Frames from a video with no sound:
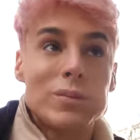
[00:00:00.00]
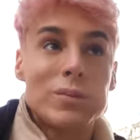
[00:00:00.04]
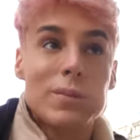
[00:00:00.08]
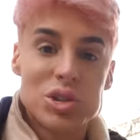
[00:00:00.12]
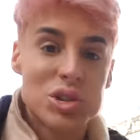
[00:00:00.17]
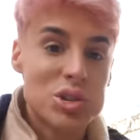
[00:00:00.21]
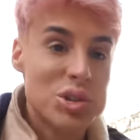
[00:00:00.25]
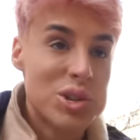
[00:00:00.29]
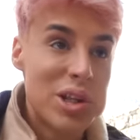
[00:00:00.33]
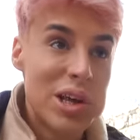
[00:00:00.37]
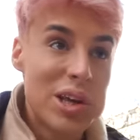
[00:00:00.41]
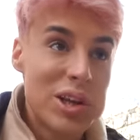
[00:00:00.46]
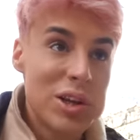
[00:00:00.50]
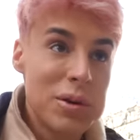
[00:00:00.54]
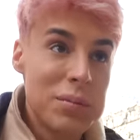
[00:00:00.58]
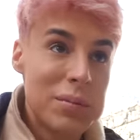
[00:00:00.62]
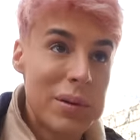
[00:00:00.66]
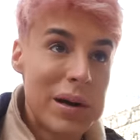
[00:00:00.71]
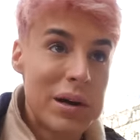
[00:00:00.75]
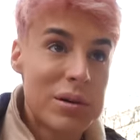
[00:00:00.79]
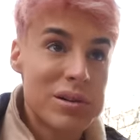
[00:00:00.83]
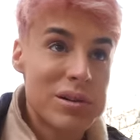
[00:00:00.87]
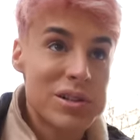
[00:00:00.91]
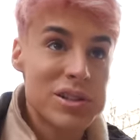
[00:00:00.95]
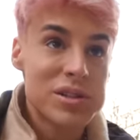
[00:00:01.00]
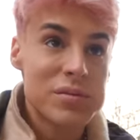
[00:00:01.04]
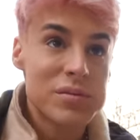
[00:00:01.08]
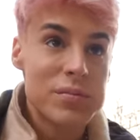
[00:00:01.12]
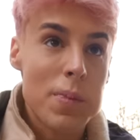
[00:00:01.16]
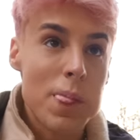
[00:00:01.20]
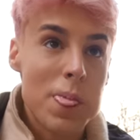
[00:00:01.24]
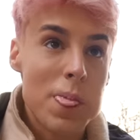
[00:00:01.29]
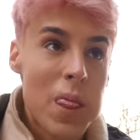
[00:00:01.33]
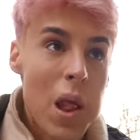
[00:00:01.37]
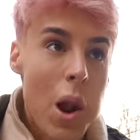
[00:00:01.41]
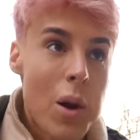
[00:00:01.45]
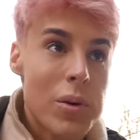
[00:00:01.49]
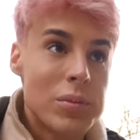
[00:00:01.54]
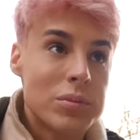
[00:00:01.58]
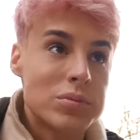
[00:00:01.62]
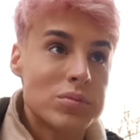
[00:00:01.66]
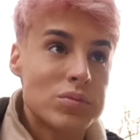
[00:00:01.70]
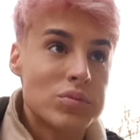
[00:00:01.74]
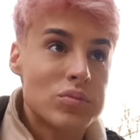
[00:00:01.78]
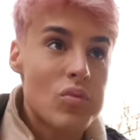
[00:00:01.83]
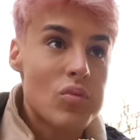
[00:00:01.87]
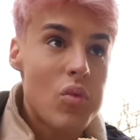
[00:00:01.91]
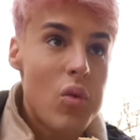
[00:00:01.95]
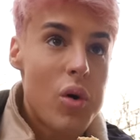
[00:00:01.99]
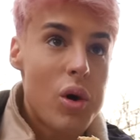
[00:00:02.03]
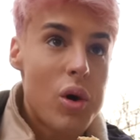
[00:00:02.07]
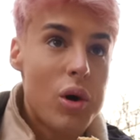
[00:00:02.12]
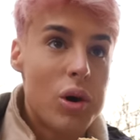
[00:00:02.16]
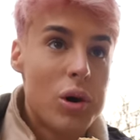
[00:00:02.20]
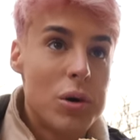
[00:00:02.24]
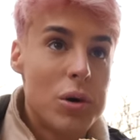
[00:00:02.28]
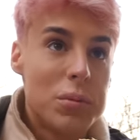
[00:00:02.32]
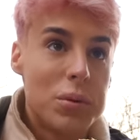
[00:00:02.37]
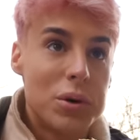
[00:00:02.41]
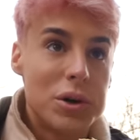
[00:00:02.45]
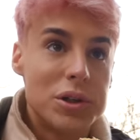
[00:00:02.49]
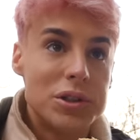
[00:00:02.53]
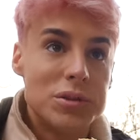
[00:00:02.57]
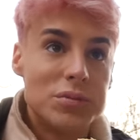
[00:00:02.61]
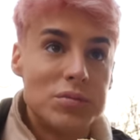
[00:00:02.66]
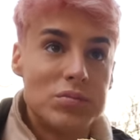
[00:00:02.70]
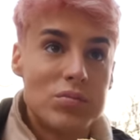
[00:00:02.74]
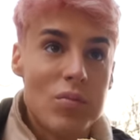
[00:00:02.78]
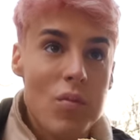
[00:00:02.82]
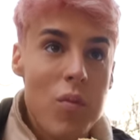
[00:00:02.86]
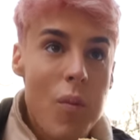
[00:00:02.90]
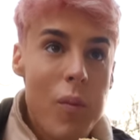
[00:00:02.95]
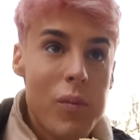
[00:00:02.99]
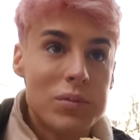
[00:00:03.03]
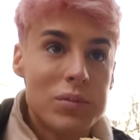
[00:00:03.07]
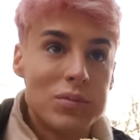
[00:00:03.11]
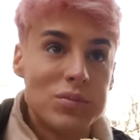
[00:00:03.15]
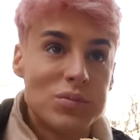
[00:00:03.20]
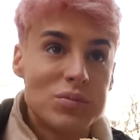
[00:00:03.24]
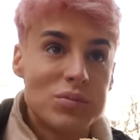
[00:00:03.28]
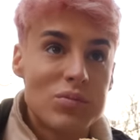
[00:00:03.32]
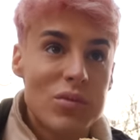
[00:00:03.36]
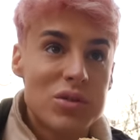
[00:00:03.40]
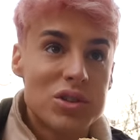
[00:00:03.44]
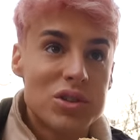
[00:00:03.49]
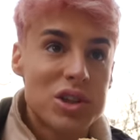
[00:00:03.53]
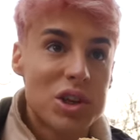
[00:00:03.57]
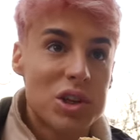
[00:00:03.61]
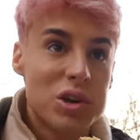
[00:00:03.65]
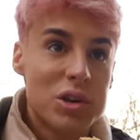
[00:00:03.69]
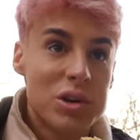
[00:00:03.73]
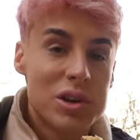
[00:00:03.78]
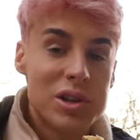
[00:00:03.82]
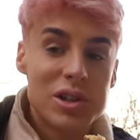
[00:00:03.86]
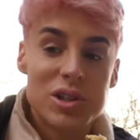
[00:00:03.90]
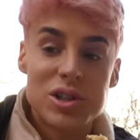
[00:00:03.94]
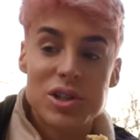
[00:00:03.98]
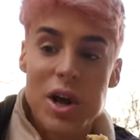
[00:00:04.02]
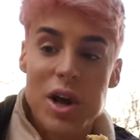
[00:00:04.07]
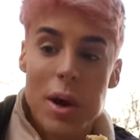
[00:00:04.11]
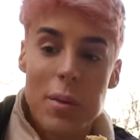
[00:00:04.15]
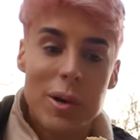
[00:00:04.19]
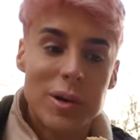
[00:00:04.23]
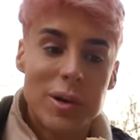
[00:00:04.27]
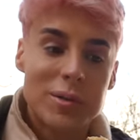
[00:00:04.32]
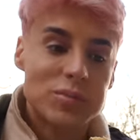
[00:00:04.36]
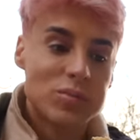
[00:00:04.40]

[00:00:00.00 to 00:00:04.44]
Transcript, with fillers: So thank you, Paris. Oh boy. Secure this comment.